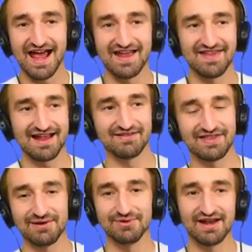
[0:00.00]
and they
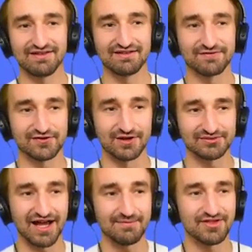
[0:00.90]
they would
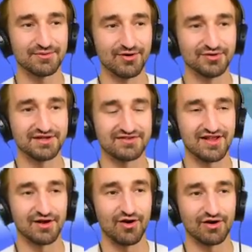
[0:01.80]
sometimes they would only say like,